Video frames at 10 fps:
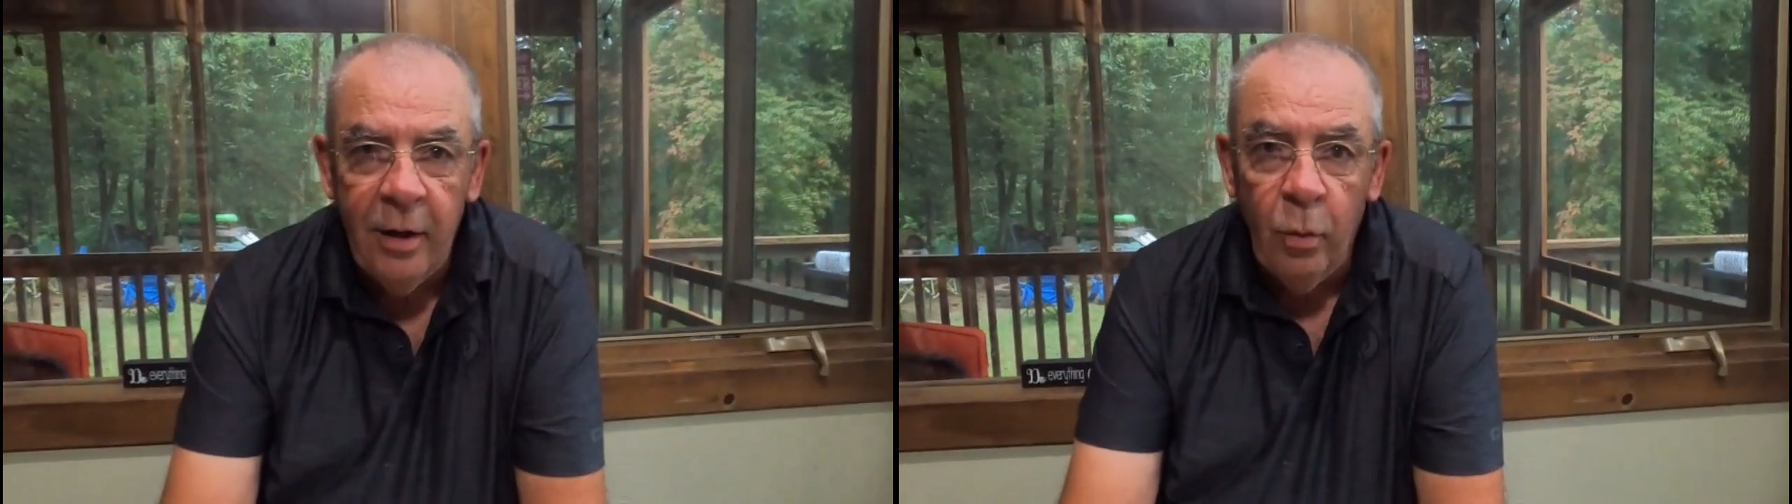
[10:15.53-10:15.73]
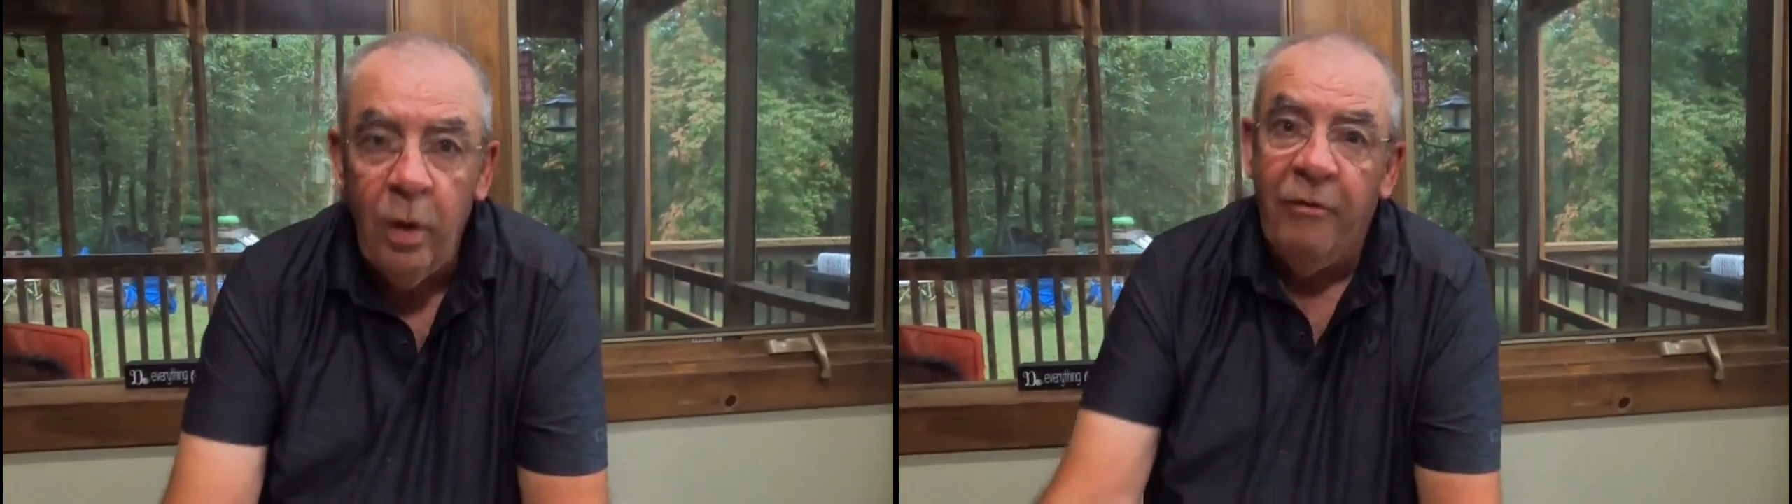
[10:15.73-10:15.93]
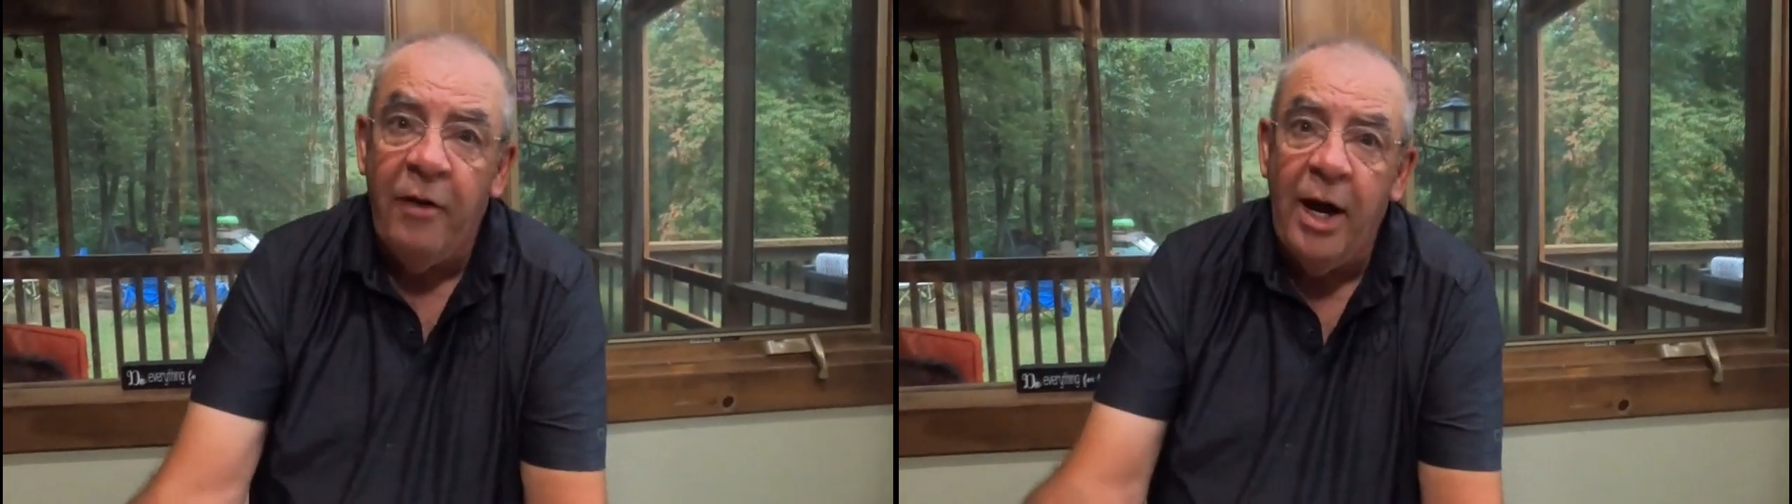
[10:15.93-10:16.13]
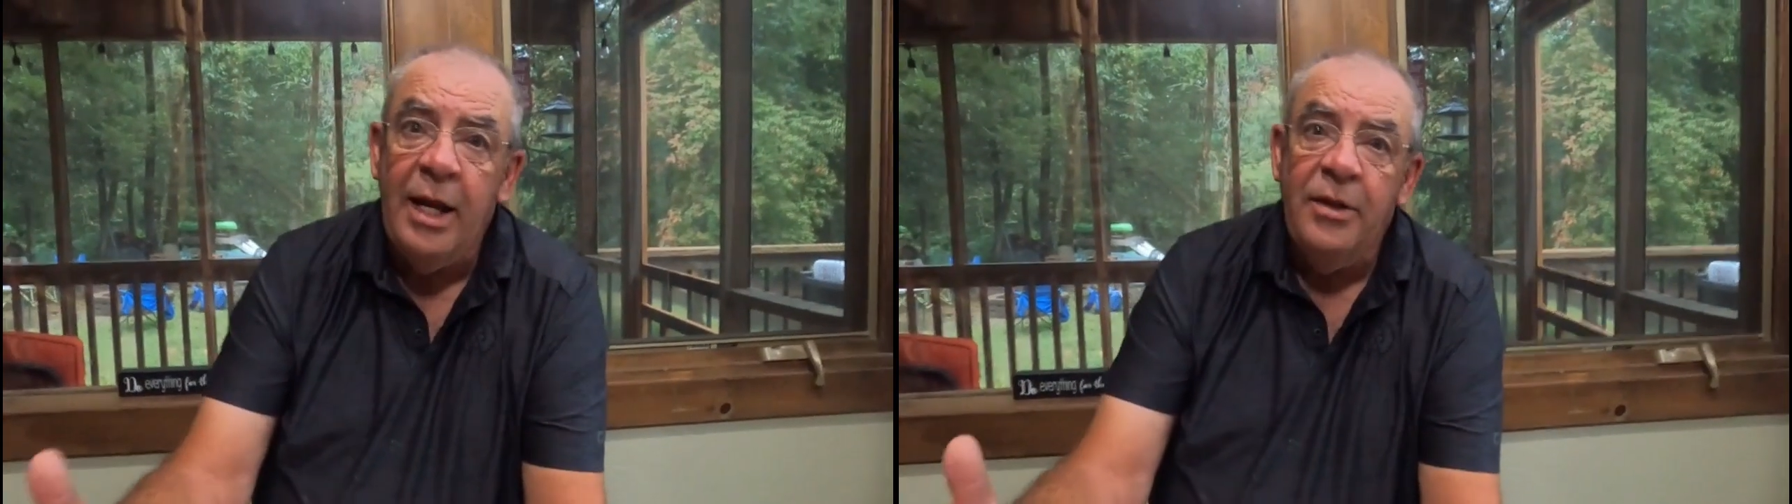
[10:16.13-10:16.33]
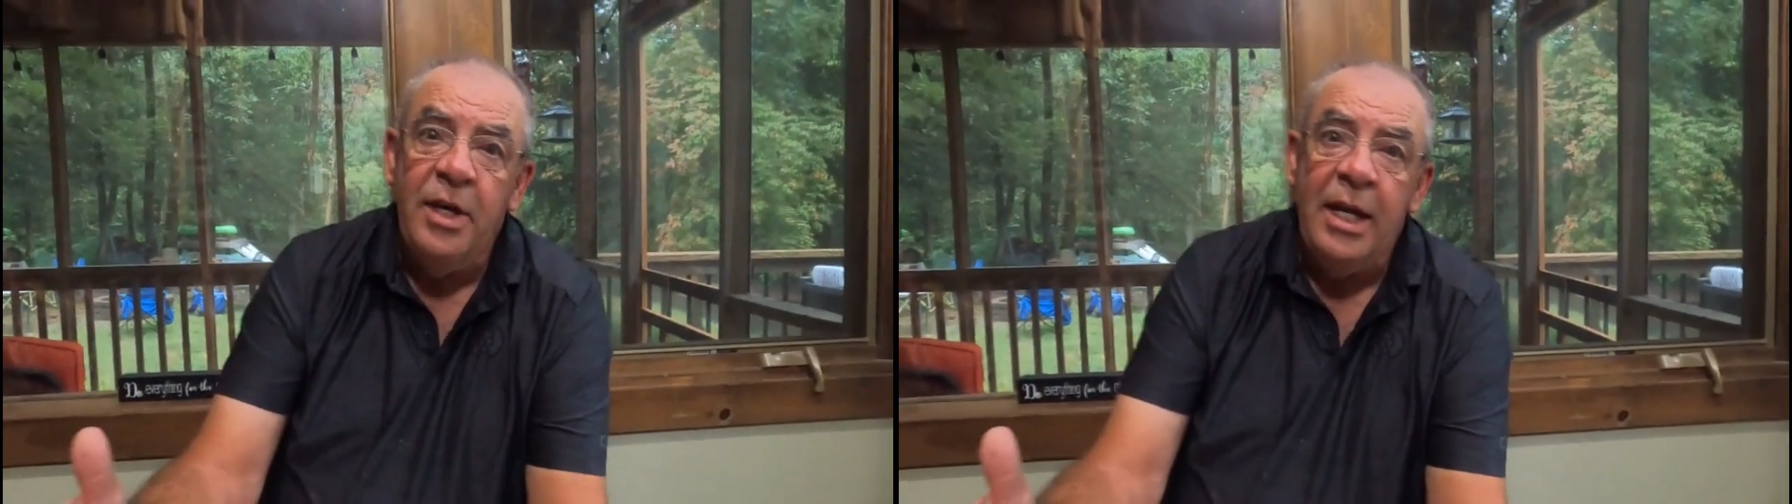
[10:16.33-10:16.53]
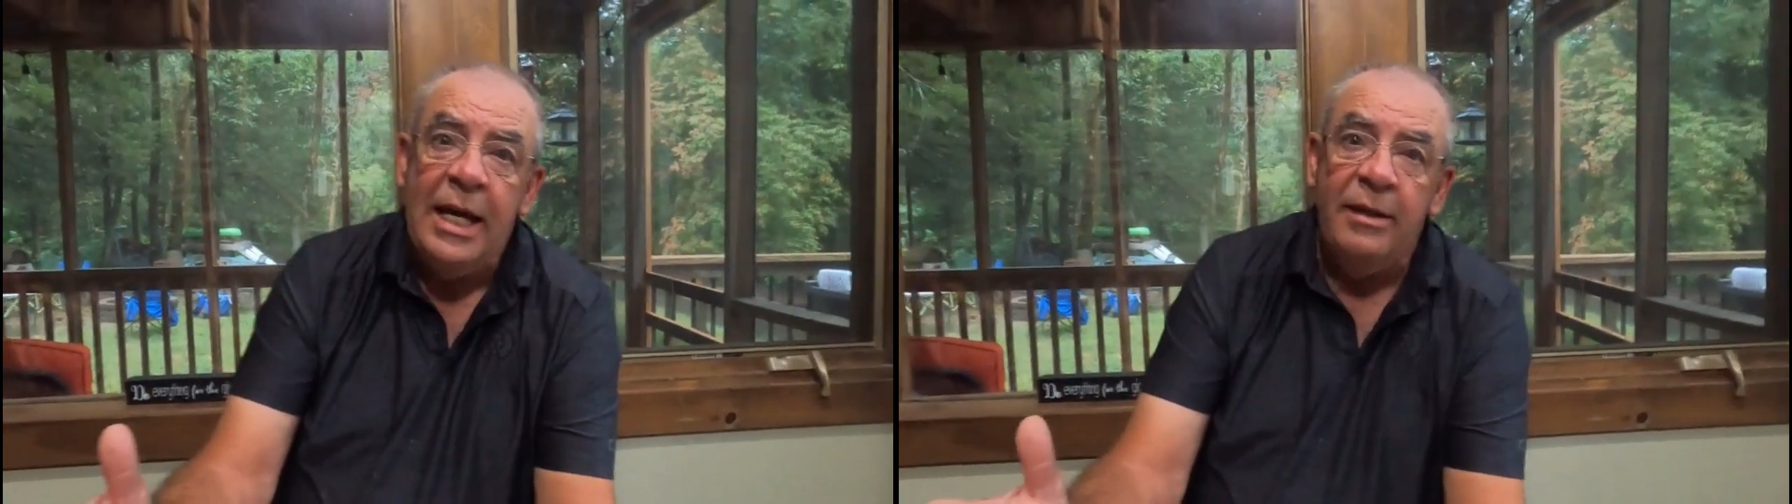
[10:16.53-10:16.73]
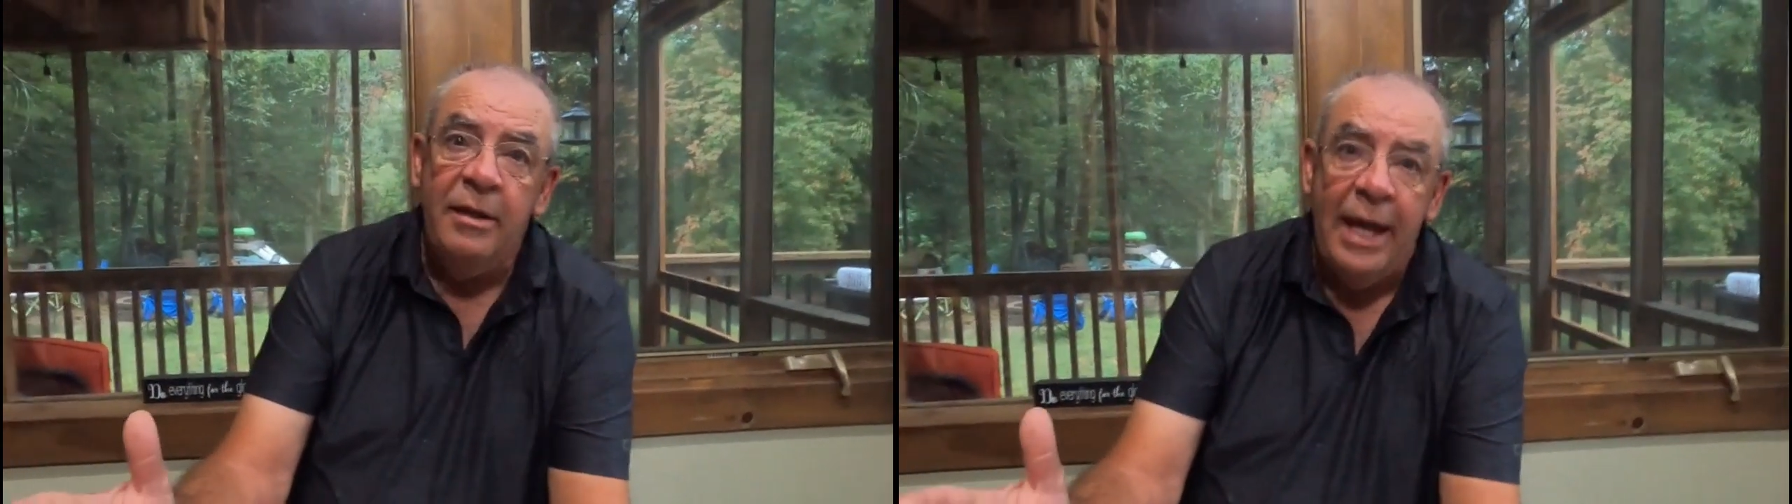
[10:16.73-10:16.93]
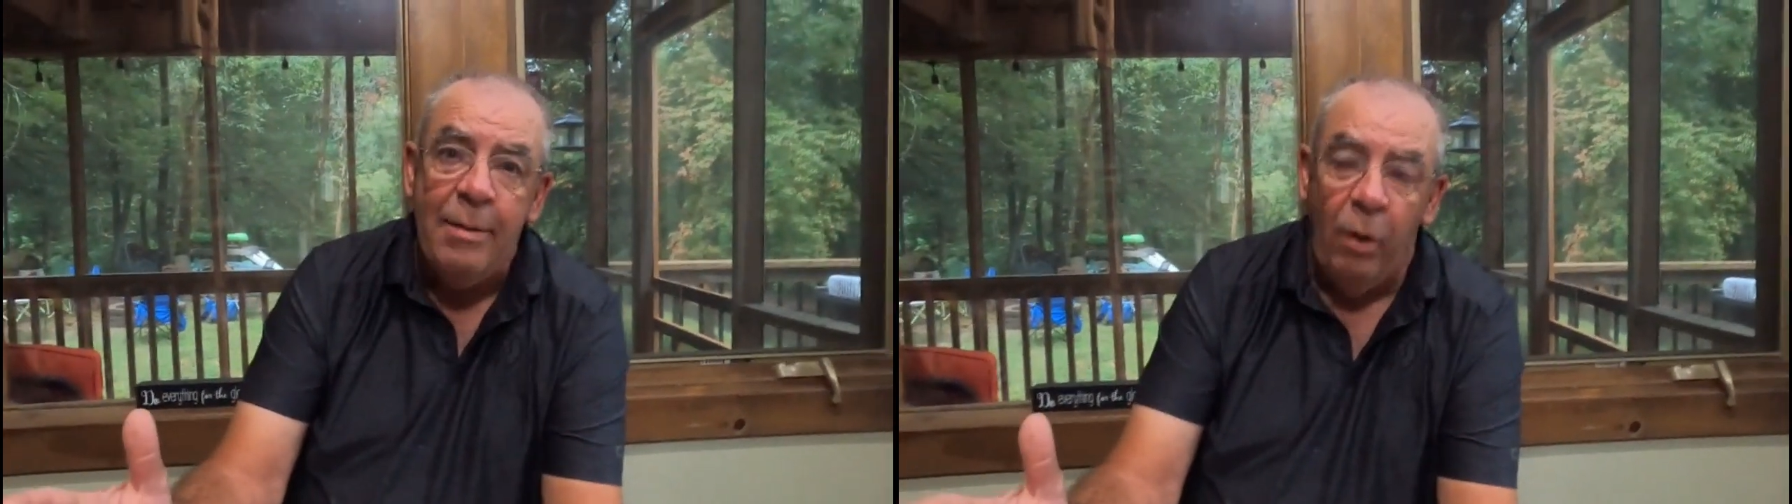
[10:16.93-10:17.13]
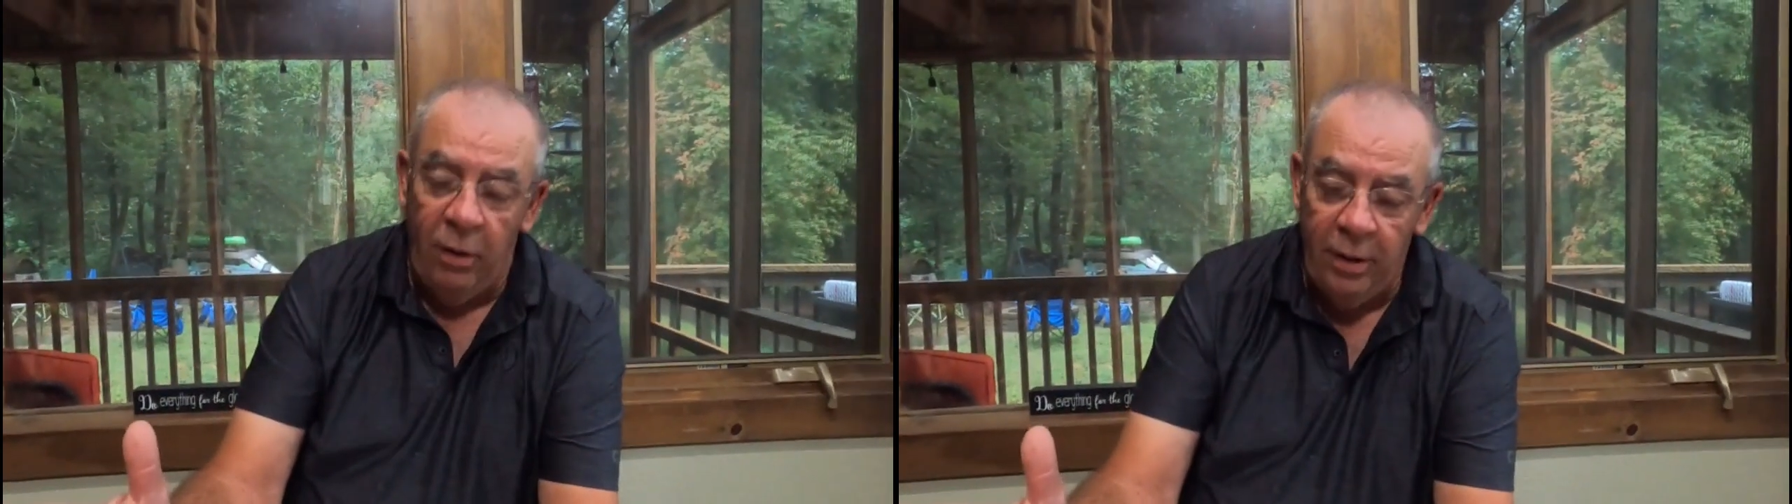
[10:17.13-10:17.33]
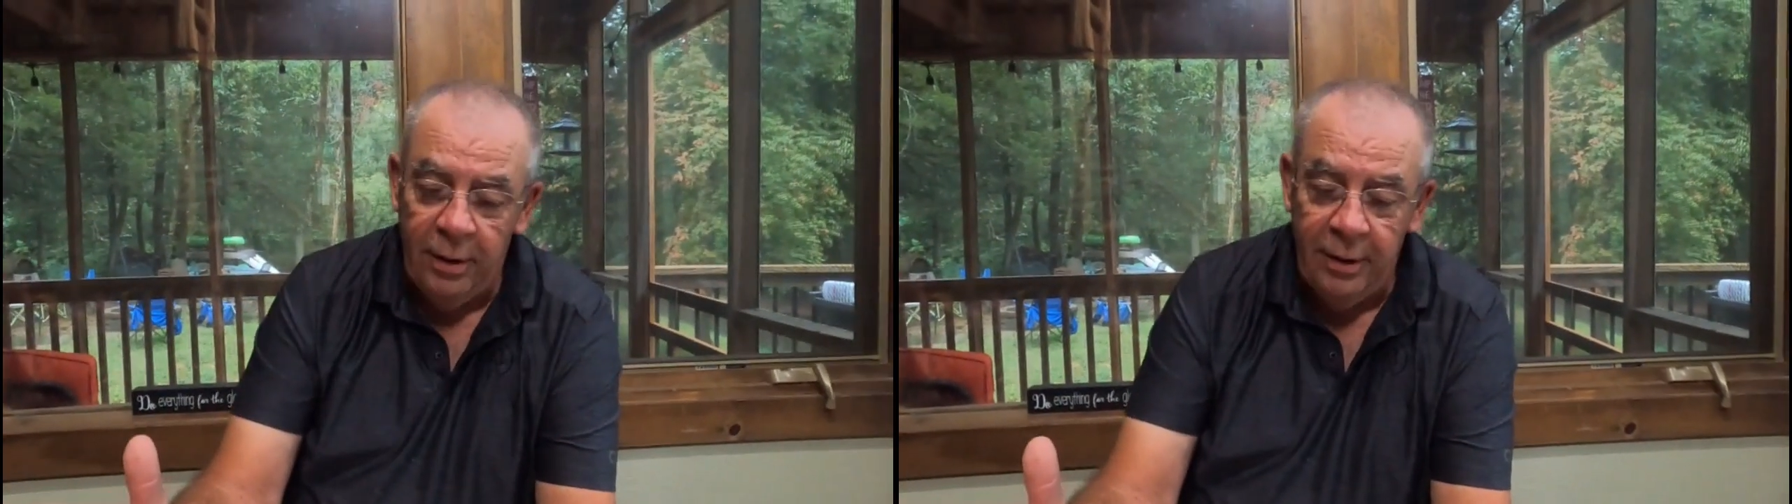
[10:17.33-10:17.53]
We're finally sitting at the table.